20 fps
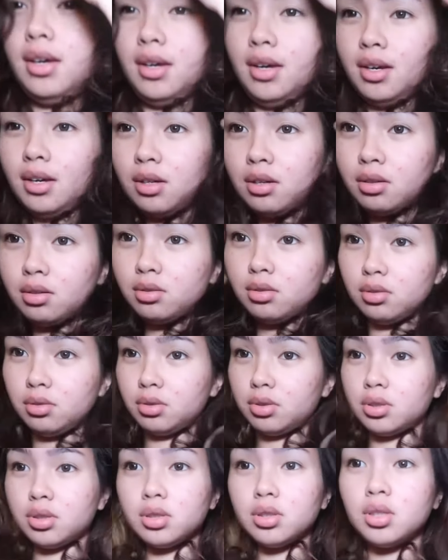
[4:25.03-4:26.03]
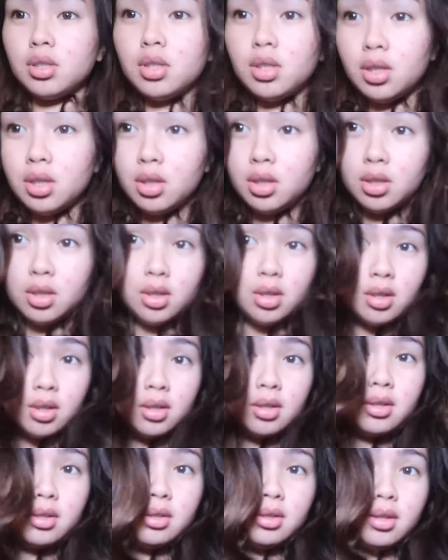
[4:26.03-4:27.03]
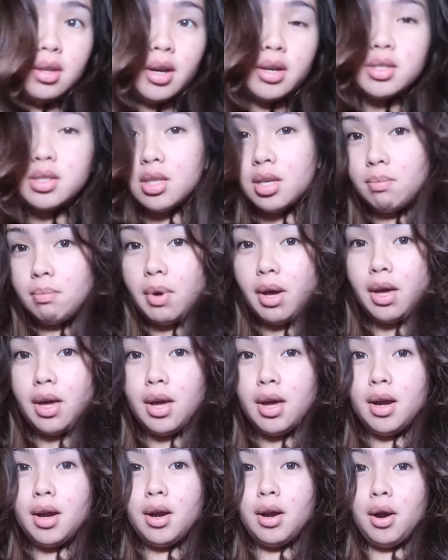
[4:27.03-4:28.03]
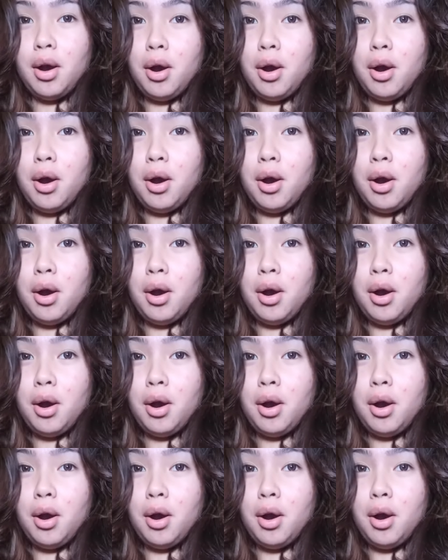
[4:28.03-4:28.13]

else y'all see my hair